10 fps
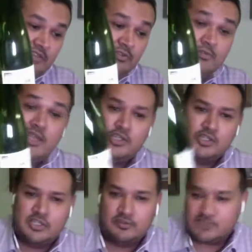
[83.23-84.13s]
If you made
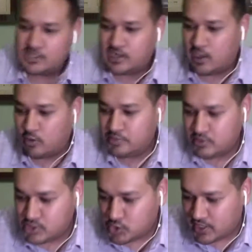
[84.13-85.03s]
yourself dinner, I hope
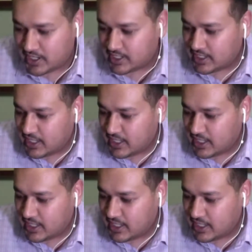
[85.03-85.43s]
you enjoy it.